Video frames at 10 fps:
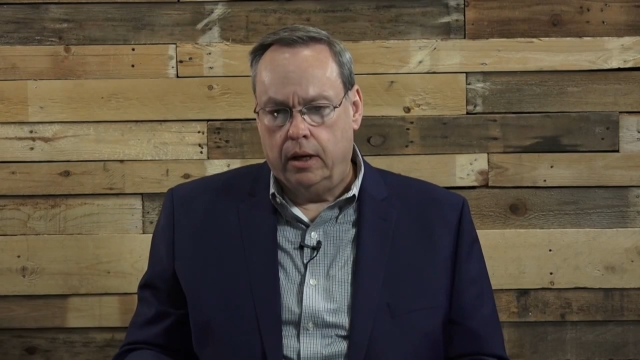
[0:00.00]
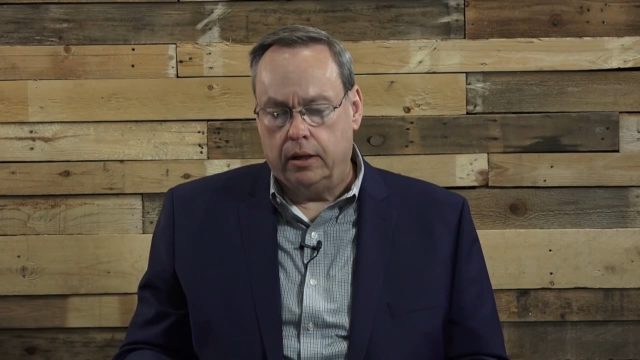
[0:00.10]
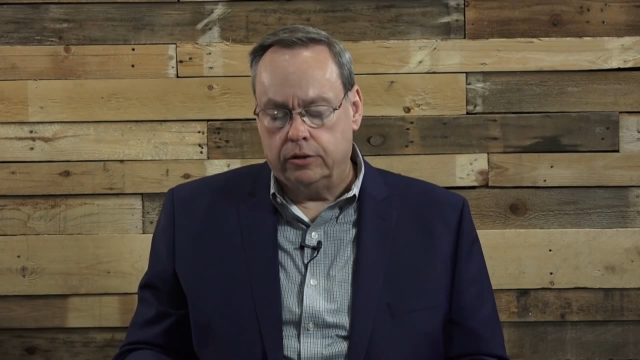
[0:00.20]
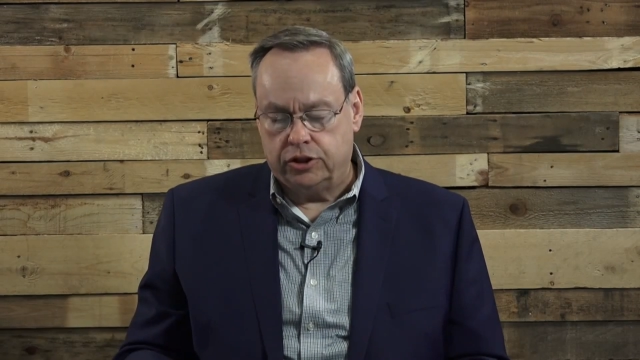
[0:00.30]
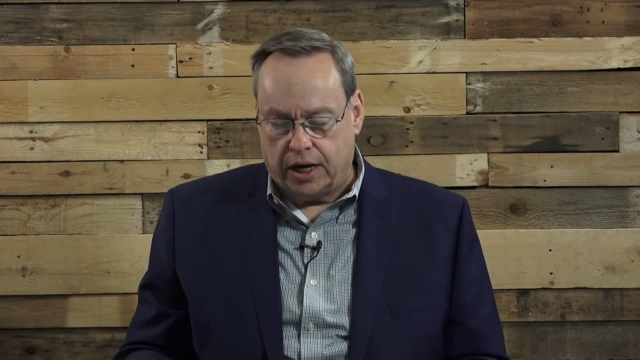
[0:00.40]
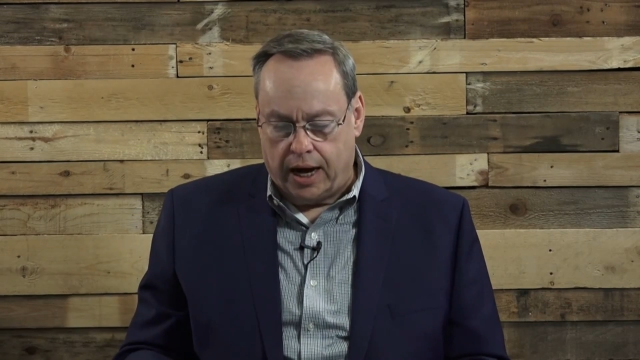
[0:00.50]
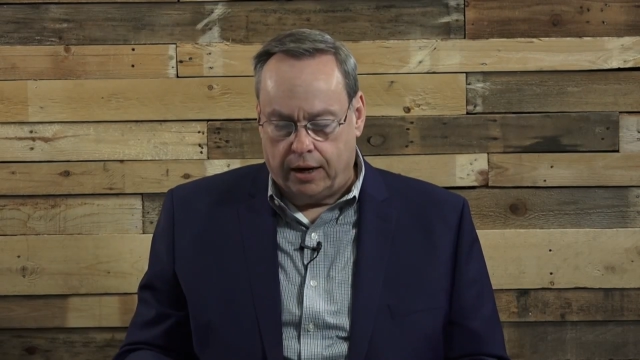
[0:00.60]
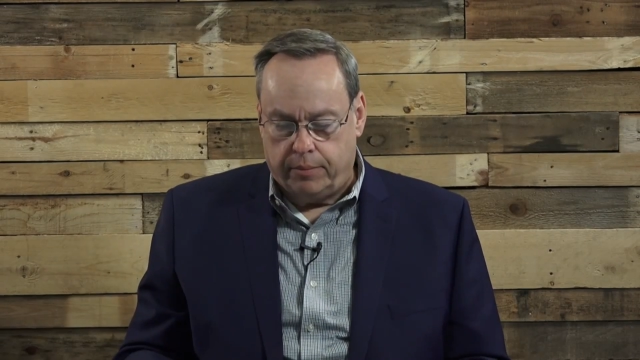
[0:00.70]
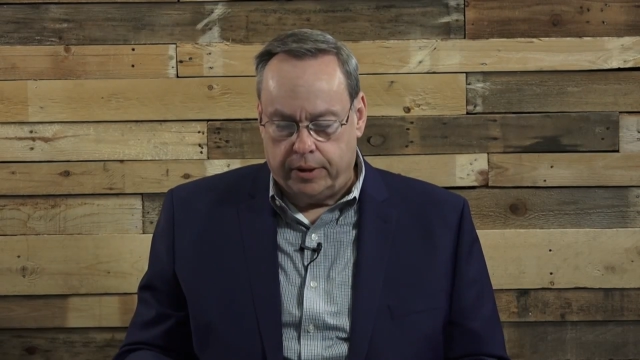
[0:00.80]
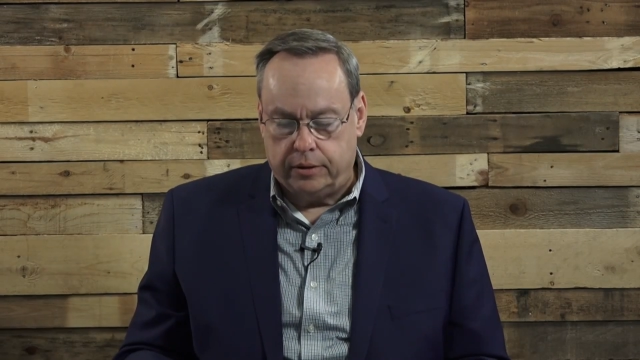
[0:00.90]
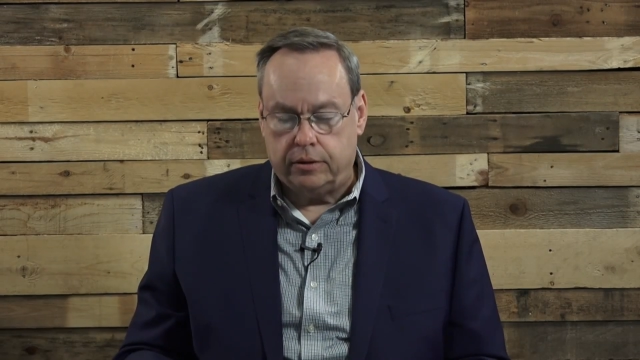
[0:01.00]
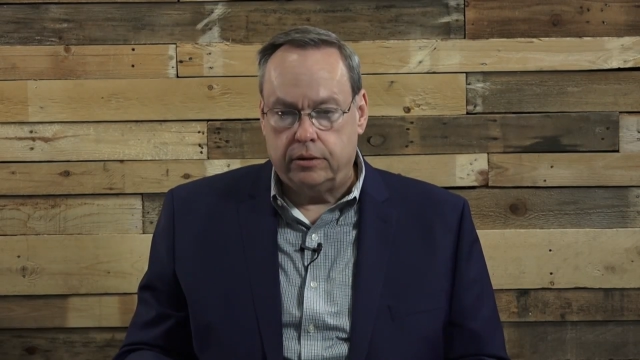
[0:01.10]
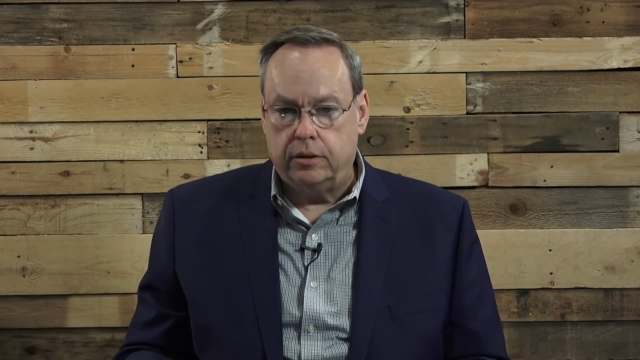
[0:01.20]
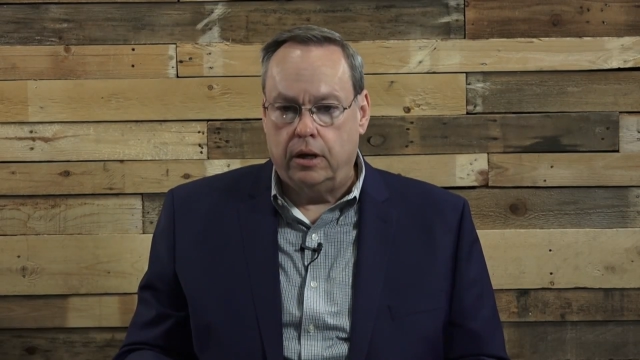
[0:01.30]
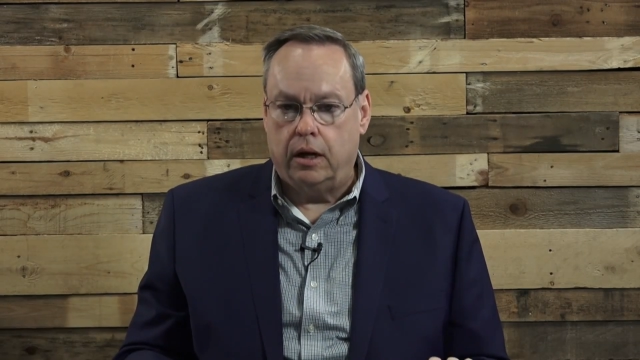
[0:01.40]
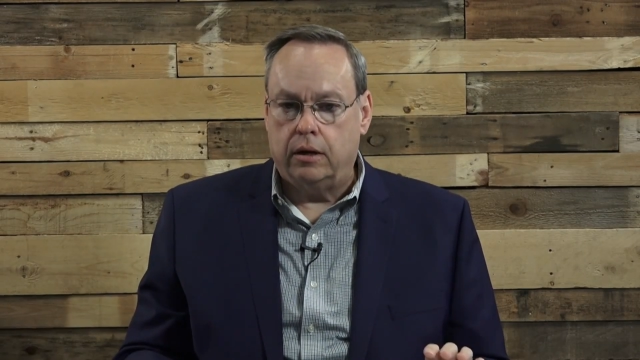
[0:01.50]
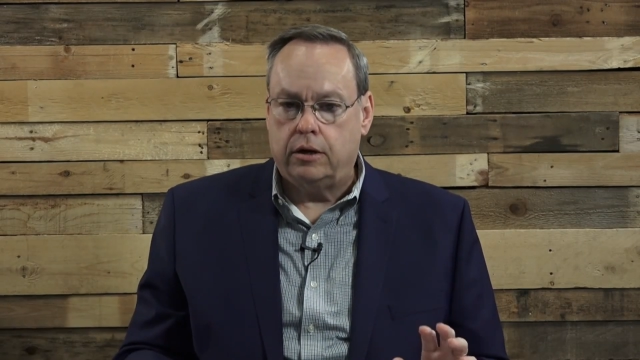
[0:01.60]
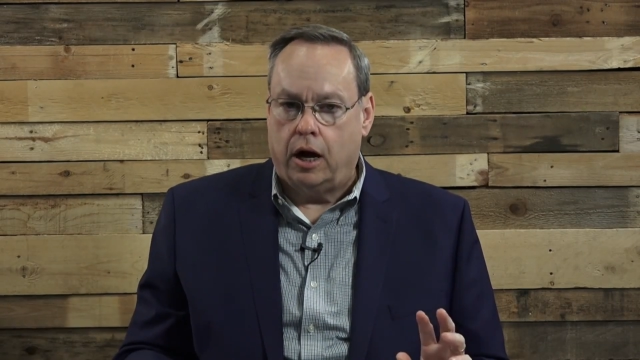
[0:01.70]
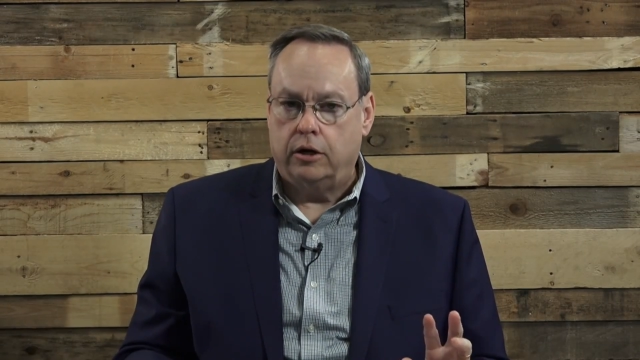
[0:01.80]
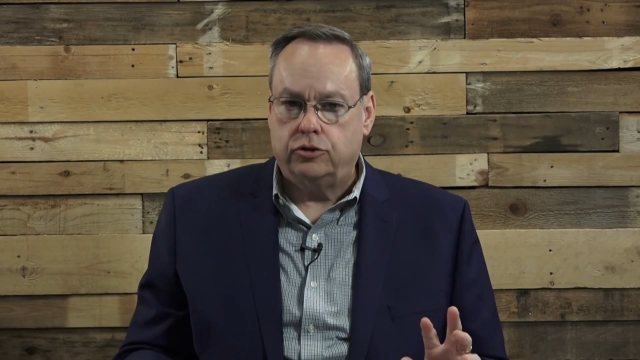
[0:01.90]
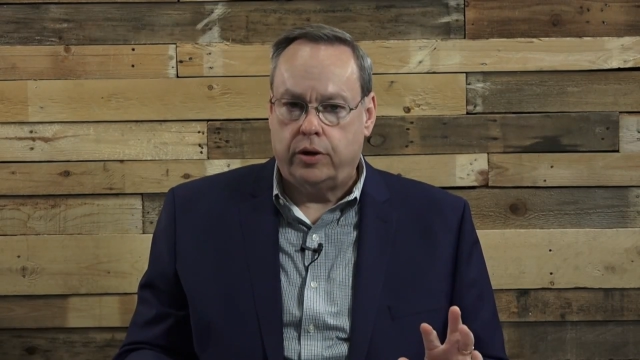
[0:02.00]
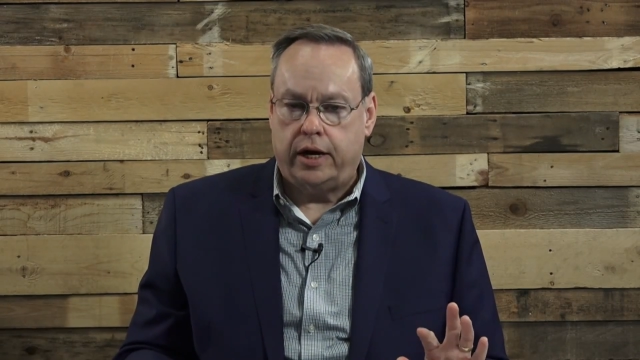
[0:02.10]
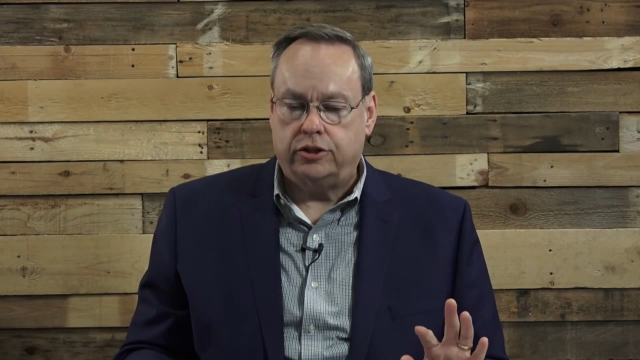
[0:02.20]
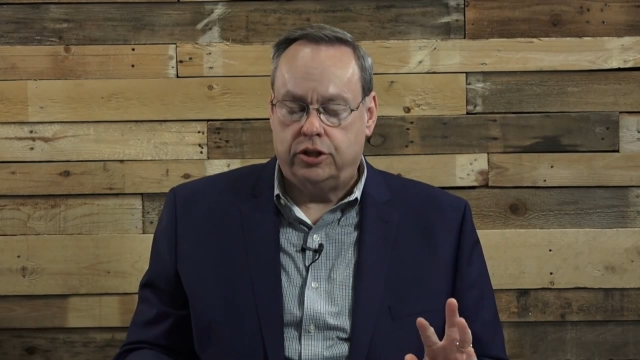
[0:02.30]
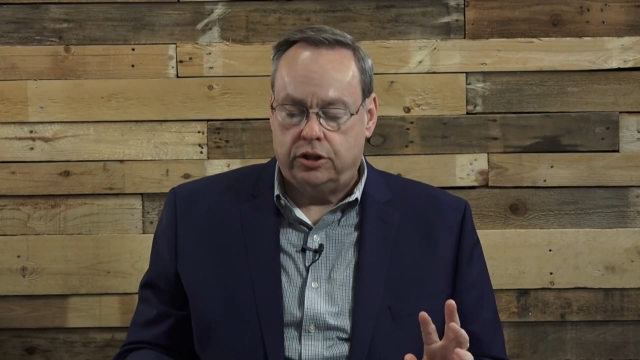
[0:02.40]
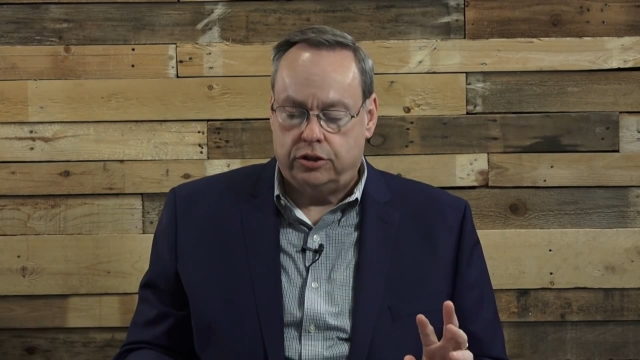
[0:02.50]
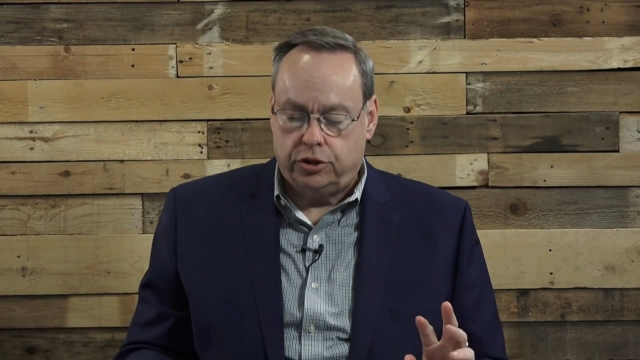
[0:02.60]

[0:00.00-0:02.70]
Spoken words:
Solomon contrasted